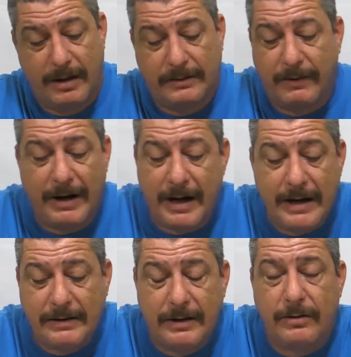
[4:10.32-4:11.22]
very
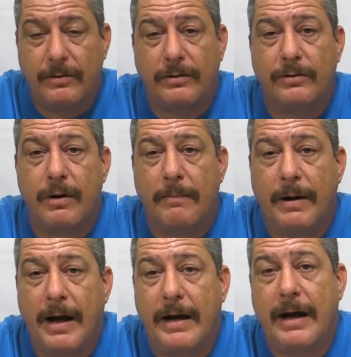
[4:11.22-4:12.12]
easy to
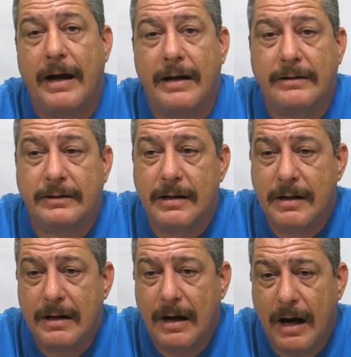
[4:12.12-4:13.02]
apply, and
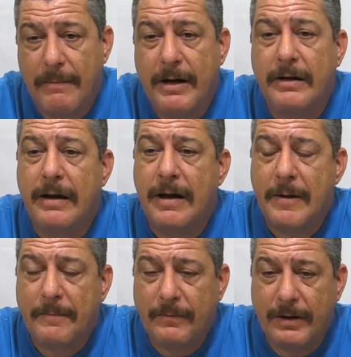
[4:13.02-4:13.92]

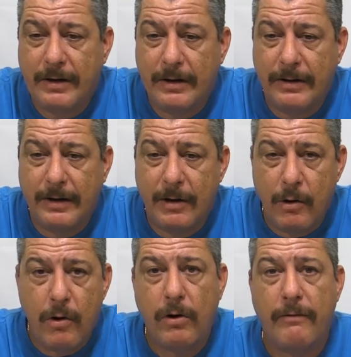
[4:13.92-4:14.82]
the
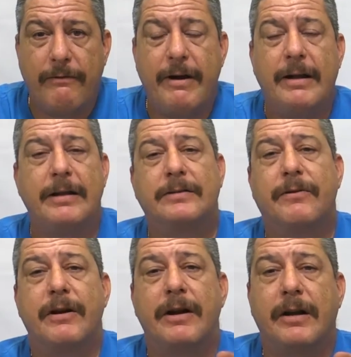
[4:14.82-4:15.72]
look of it is
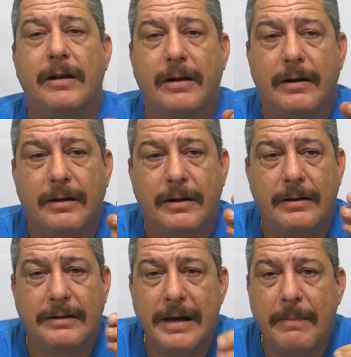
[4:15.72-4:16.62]
very
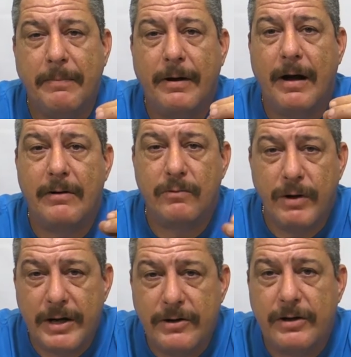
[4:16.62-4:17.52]
deep and
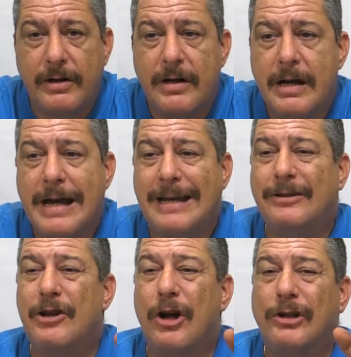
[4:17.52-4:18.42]
rich.
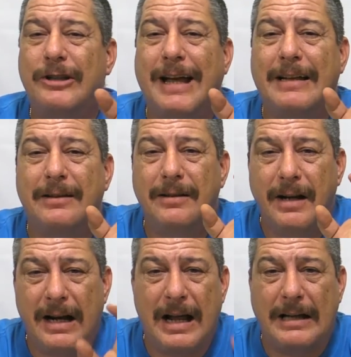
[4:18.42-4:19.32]
It's not
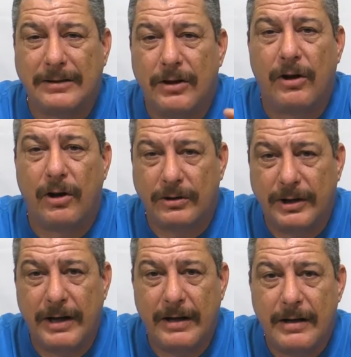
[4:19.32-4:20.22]
that glass
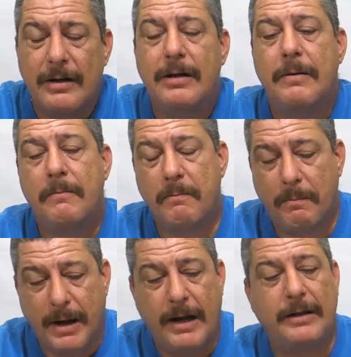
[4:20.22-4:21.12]
glossy,
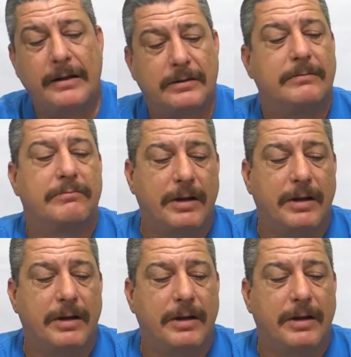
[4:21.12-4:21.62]
but it's